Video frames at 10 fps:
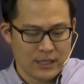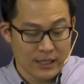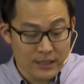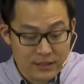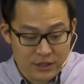
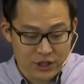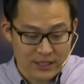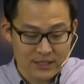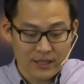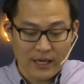He's
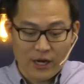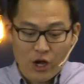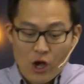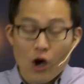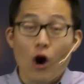suggesting that
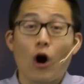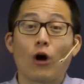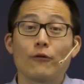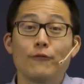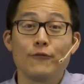
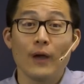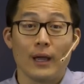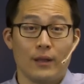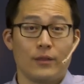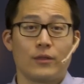our
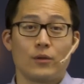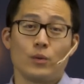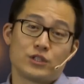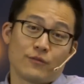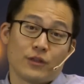faith,
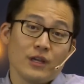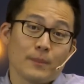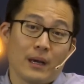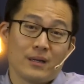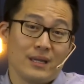which, if you think
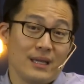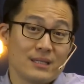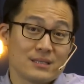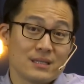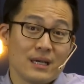about it,
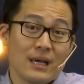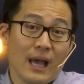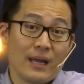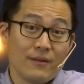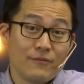is
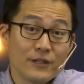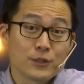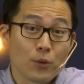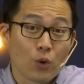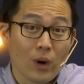an
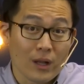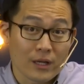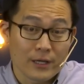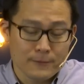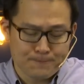invisible
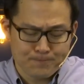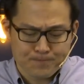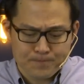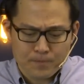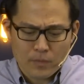quality,
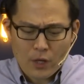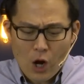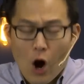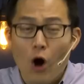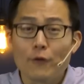
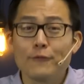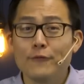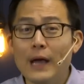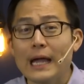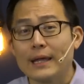our
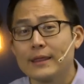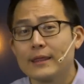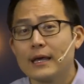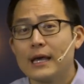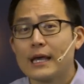
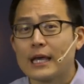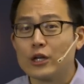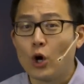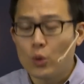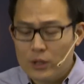faith
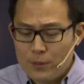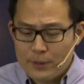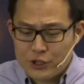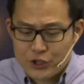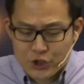can only
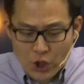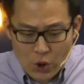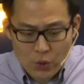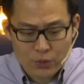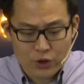be
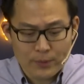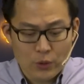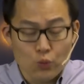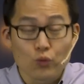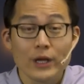shown to
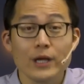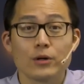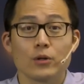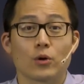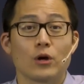be
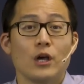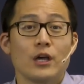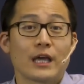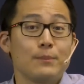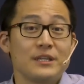real or
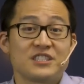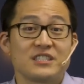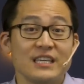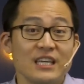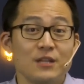can be
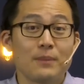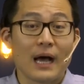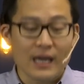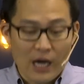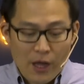seen
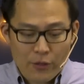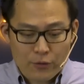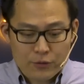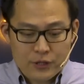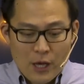by
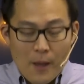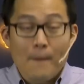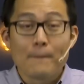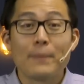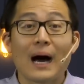others
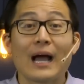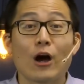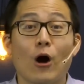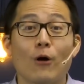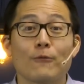by
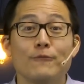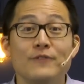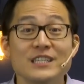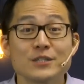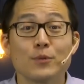our
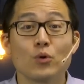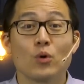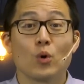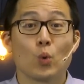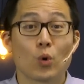
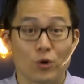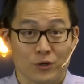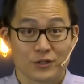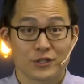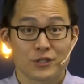visible
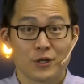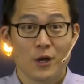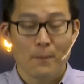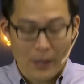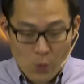works,
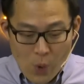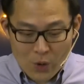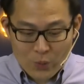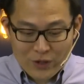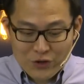by
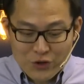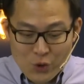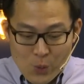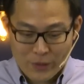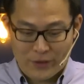what we
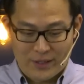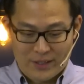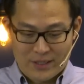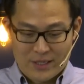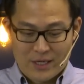do with it.
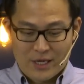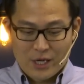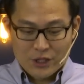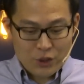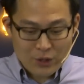
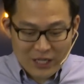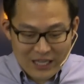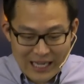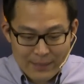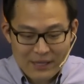So to
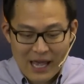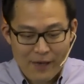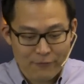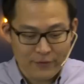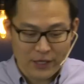claim to
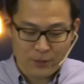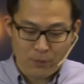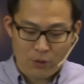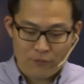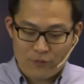have faith
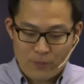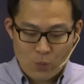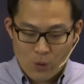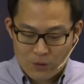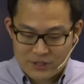apart
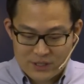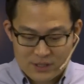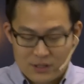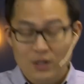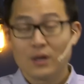from works
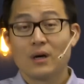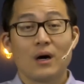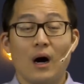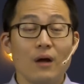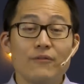is
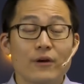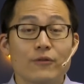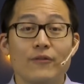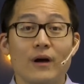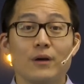
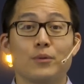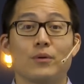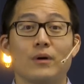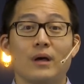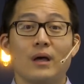unverifiable.